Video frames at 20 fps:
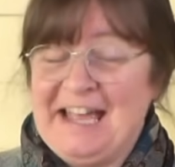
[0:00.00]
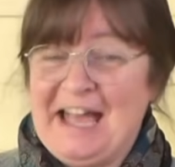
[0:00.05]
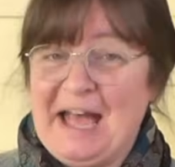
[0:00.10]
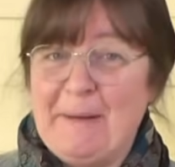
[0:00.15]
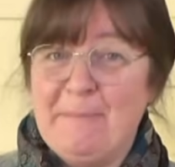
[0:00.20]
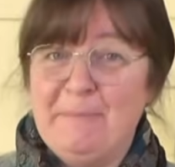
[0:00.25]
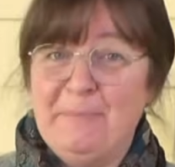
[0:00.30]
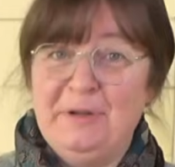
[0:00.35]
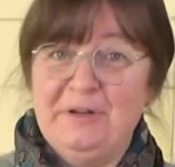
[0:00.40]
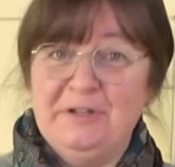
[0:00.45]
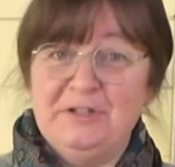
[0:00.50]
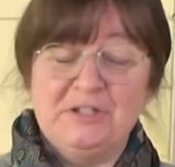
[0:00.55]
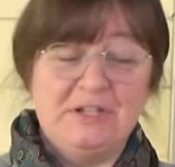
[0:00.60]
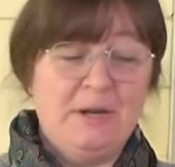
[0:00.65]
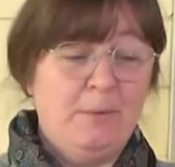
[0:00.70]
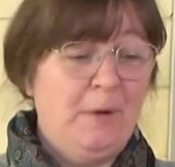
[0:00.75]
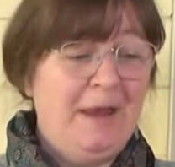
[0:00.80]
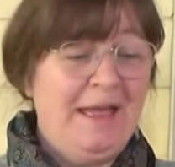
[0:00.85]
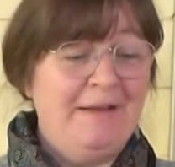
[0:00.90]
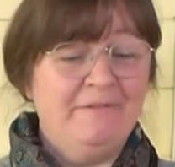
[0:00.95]
but
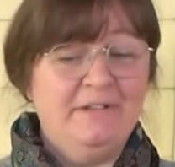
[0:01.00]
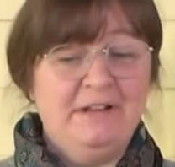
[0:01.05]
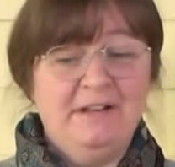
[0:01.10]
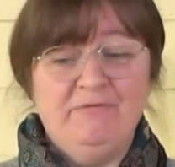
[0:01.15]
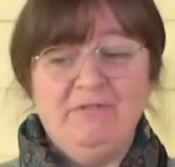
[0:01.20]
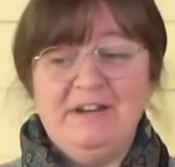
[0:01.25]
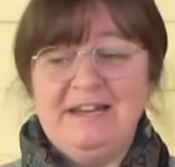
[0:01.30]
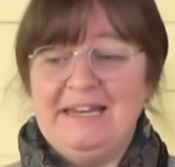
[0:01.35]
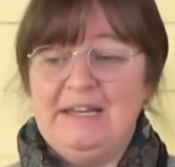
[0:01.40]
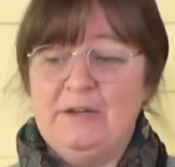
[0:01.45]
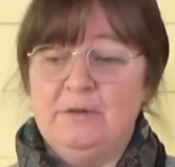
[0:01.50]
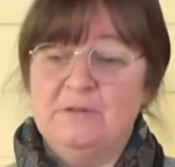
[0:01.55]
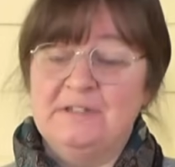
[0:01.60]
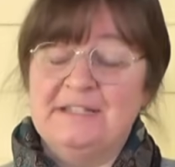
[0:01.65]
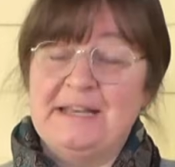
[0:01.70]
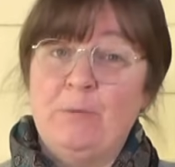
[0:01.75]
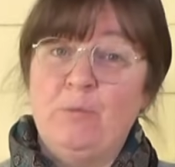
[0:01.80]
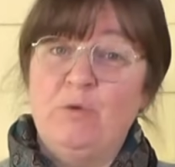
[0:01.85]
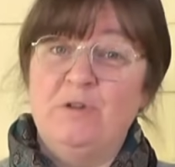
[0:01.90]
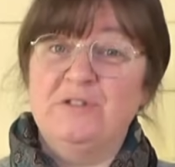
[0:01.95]
we haven't really
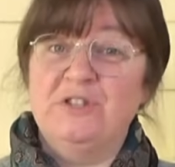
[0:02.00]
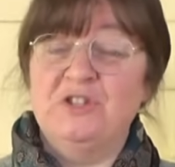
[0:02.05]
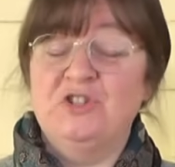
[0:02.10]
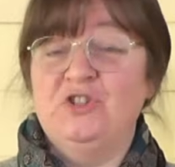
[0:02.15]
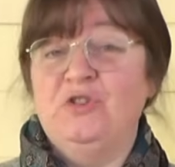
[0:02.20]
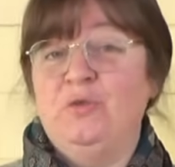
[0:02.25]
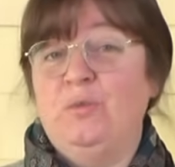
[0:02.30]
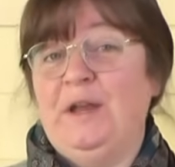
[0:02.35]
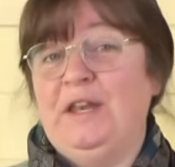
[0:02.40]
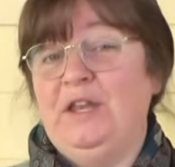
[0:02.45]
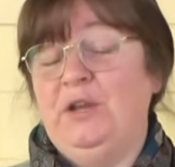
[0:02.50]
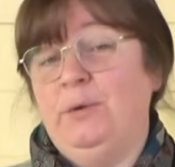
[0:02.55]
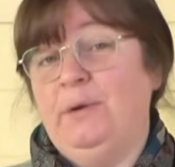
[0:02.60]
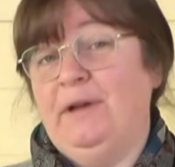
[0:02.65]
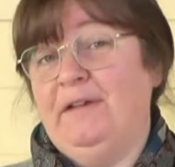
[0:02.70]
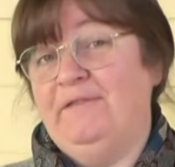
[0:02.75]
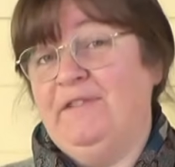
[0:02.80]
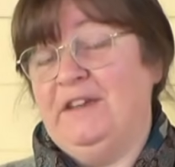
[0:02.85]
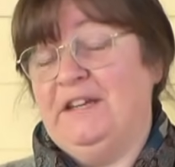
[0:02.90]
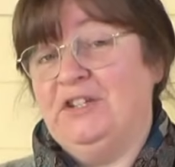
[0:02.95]
looked at what to do when you
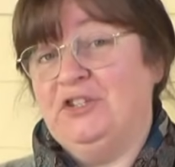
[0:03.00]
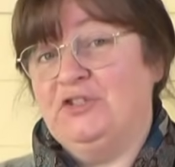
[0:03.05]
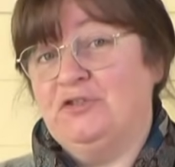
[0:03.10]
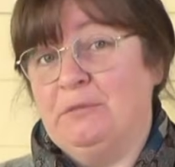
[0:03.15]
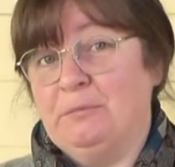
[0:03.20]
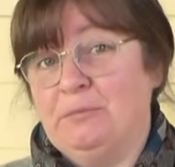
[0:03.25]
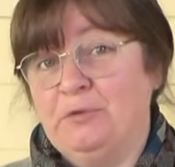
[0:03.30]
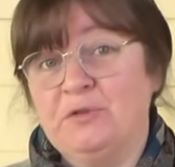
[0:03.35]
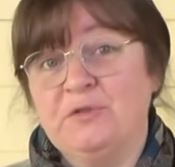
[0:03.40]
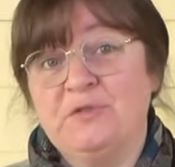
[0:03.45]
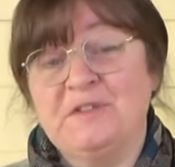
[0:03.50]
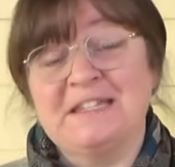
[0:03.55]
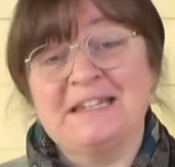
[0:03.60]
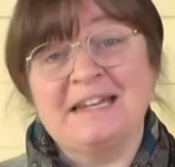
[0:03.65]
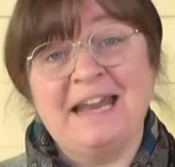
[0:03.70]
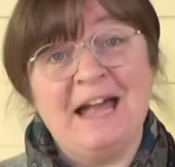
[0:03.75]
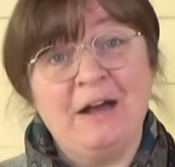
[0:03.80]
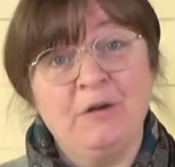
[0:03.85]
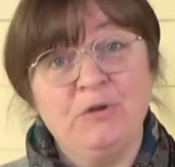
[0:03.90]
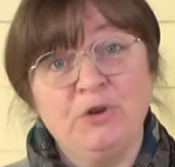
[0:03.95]
have finished your embroideries
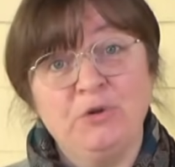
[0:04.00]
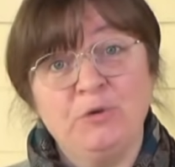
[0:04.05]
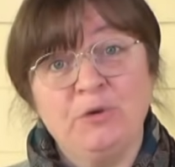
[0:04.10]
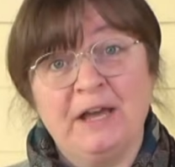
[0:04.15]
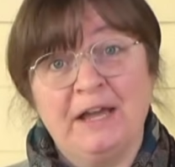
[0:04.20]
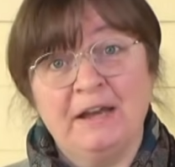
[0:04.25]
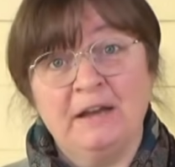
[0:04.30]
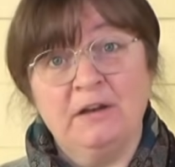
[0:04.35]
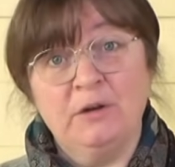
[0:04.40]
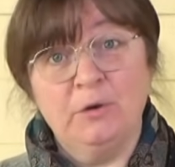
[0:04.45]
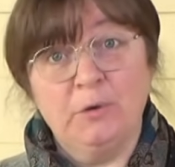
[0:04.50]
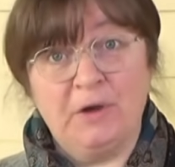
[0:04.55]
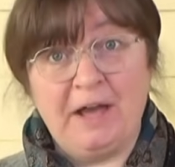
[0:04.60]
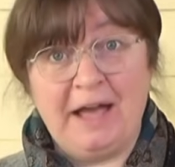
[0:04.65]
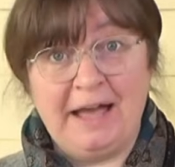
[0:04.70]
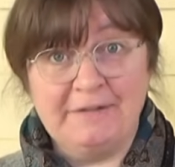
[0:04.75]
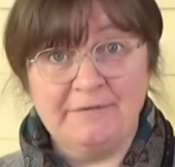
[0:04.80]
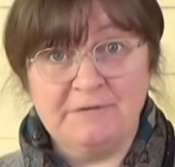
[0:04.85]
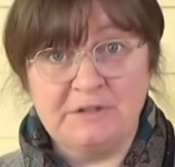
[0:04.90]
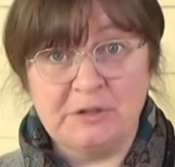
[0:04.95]
and how you can look
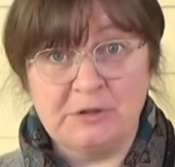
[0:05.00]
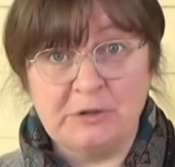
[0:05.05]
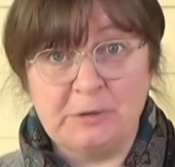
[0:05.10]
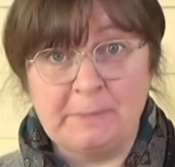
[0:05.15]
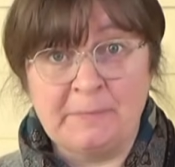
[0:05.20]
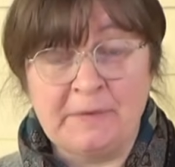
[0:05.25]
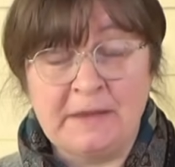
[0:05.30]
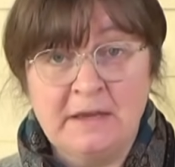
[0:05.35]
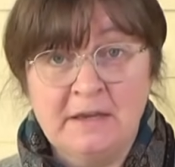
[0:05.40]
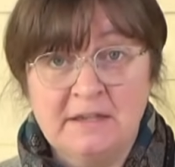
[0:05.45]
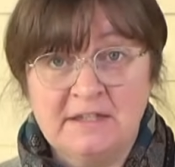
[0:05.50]
after them.